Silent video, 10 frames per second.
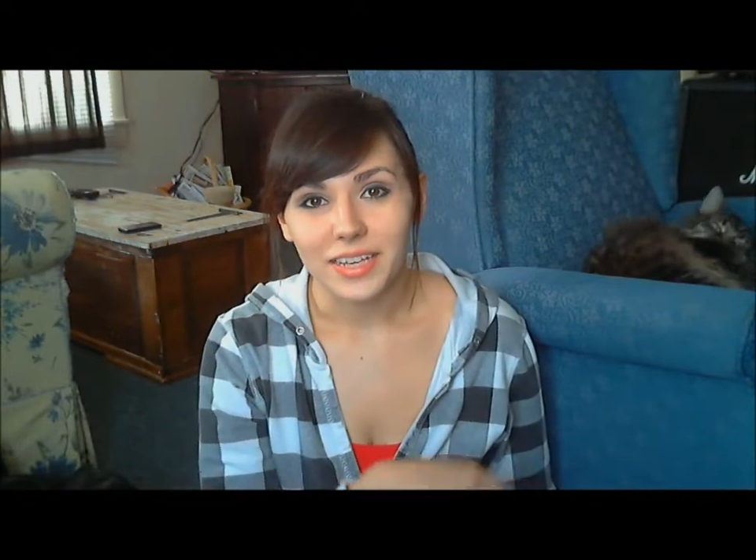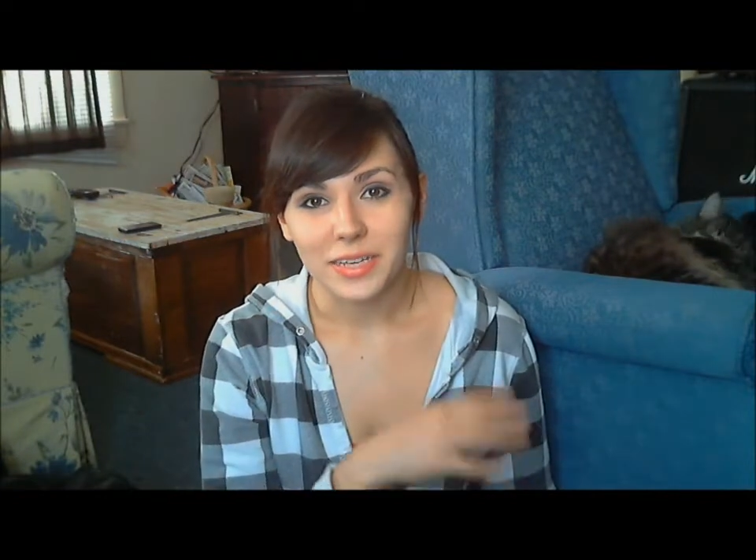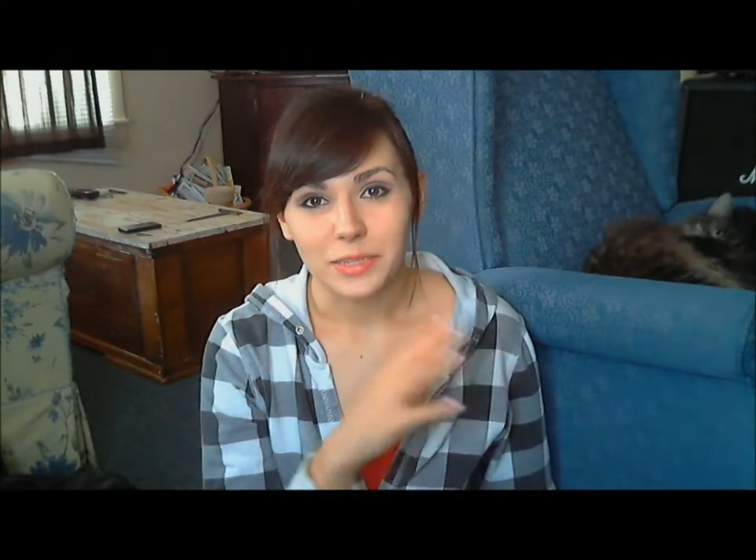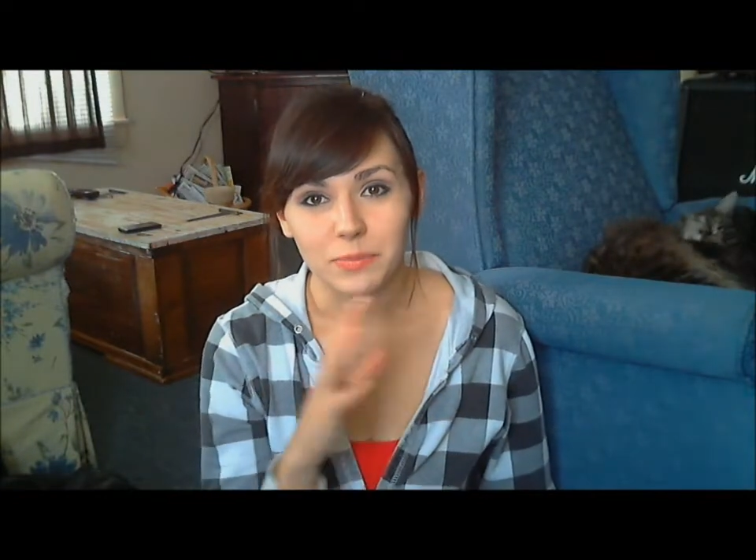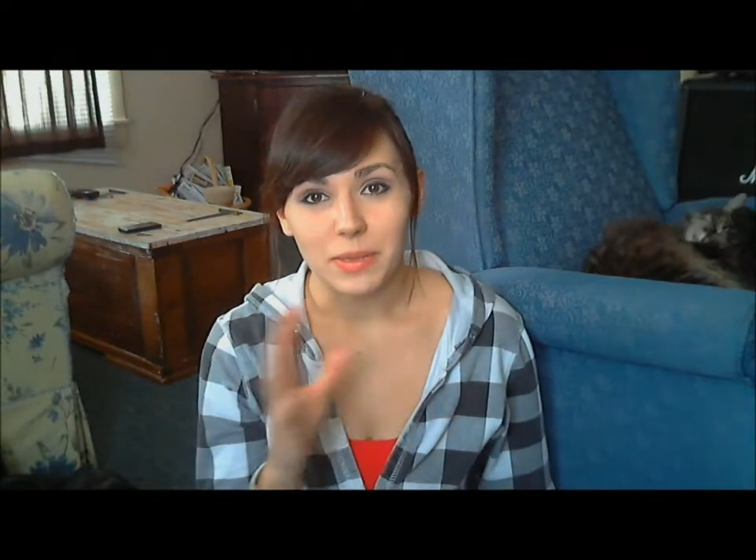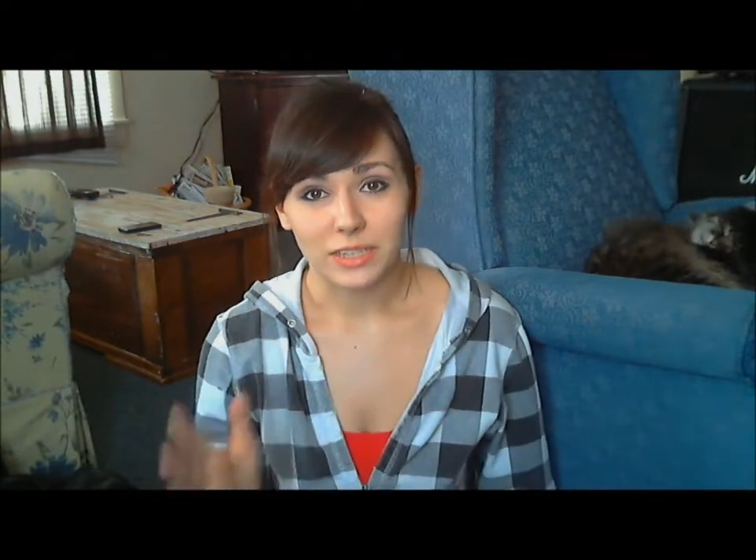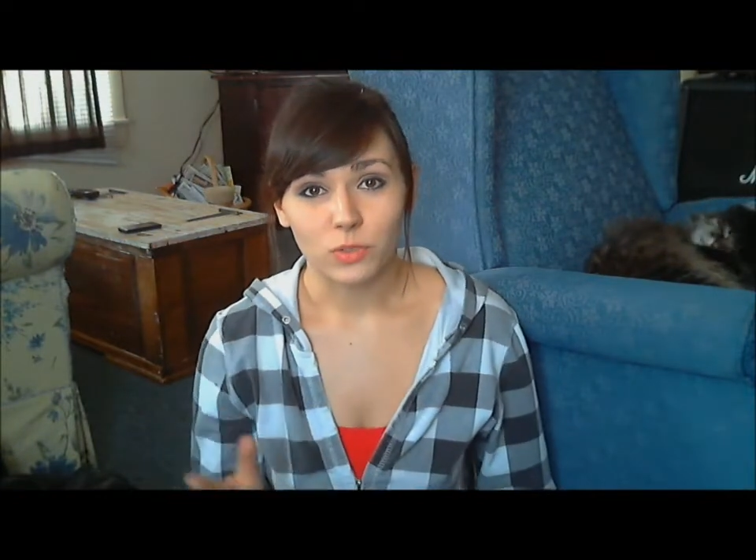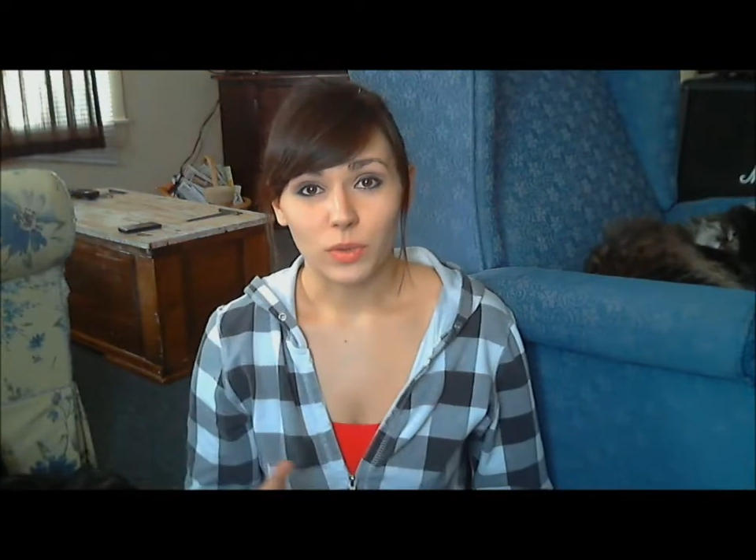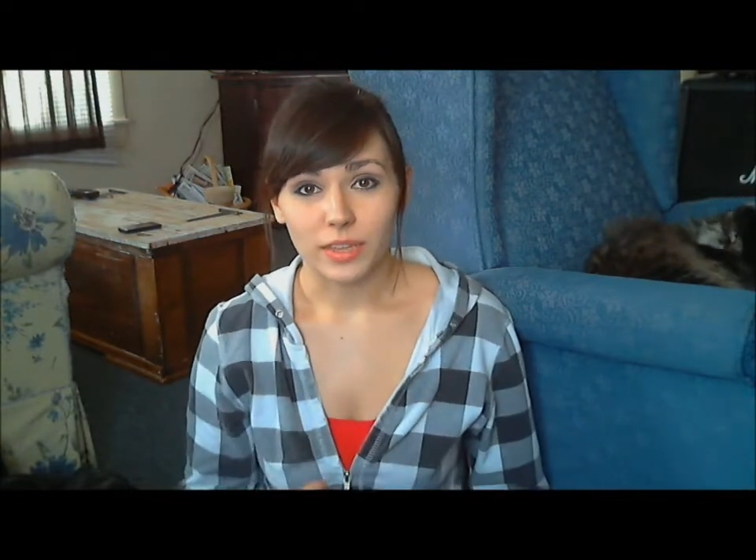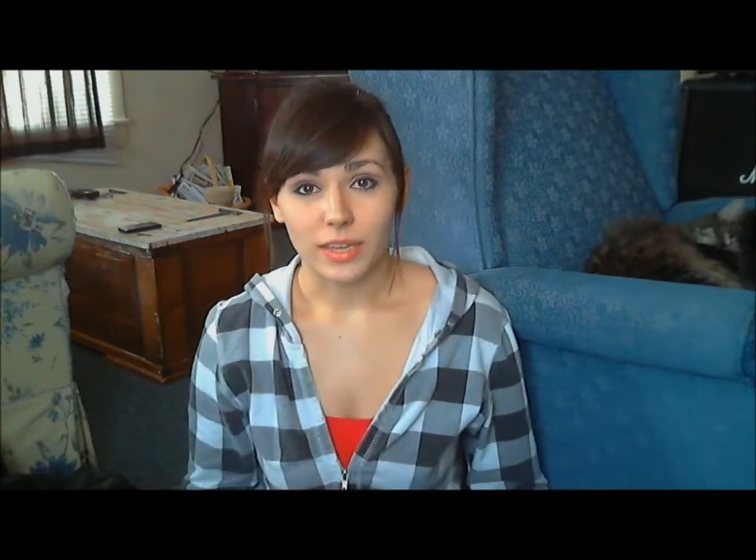is
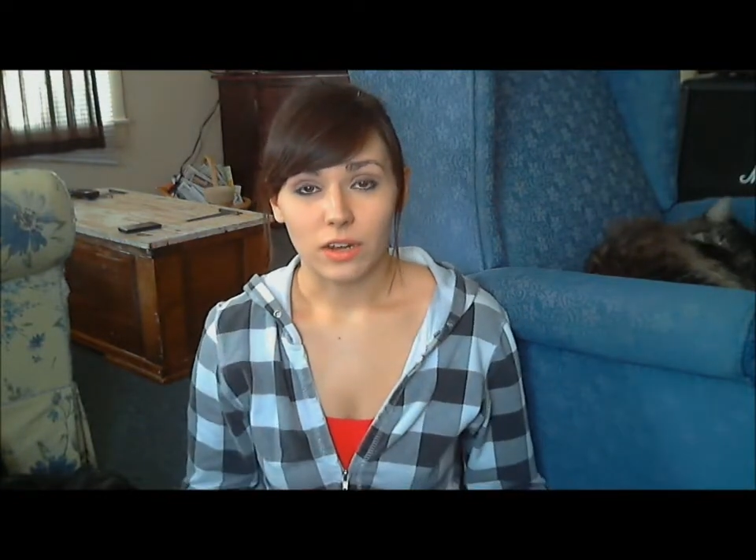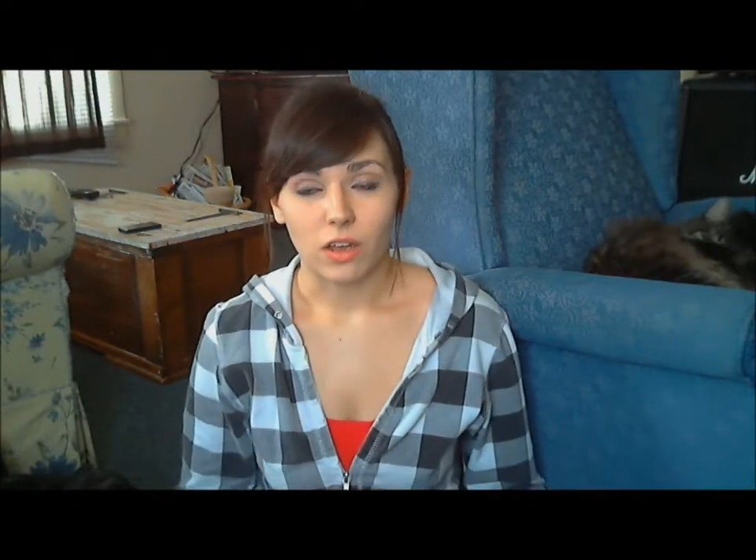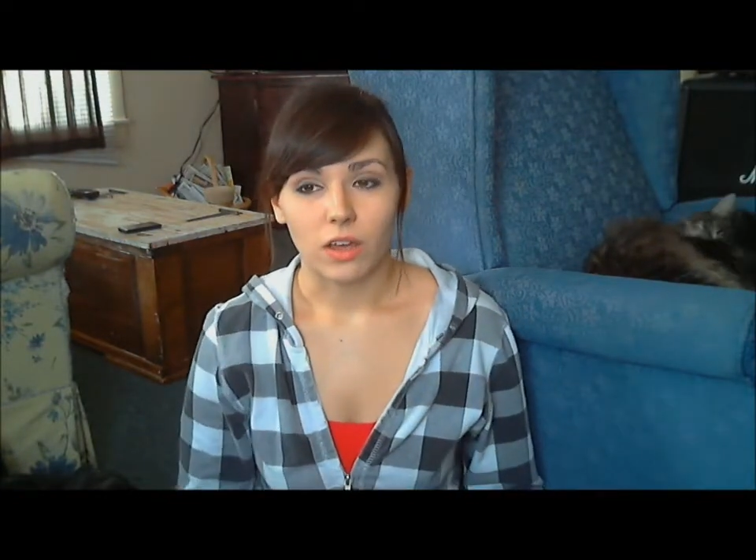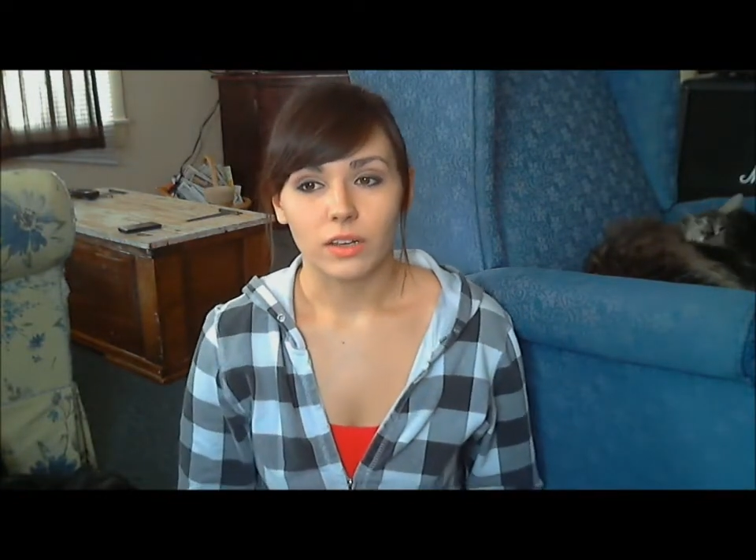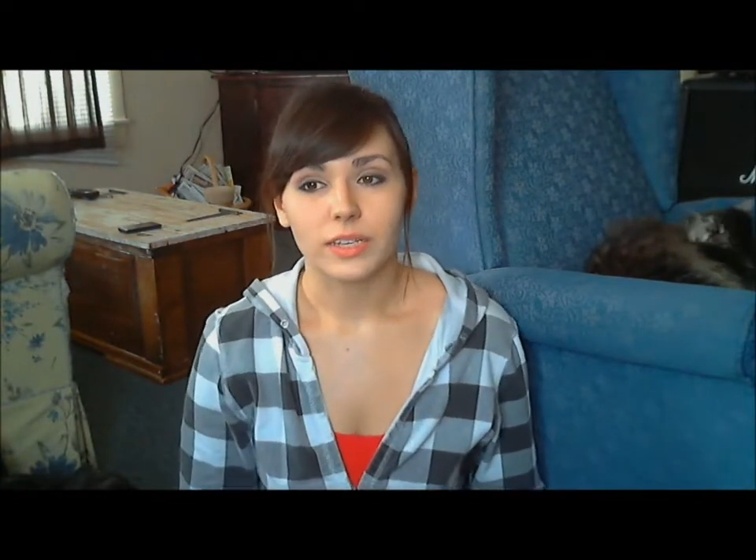messed with at all,